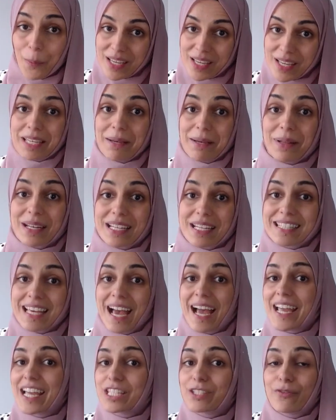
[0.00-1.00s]
As simple as
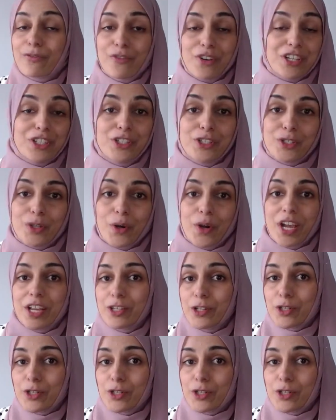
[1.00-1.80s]
that. It's free to join.